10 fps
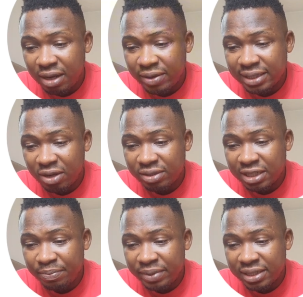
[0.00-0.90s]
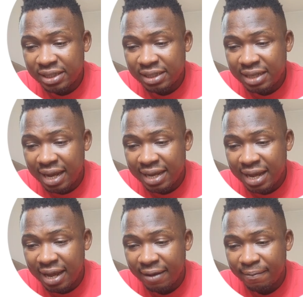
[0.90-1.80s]
our second TP is this guy
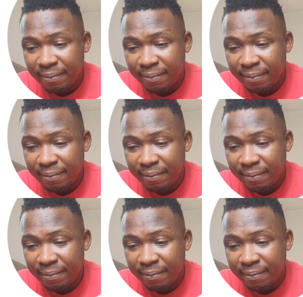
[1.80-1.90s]
here.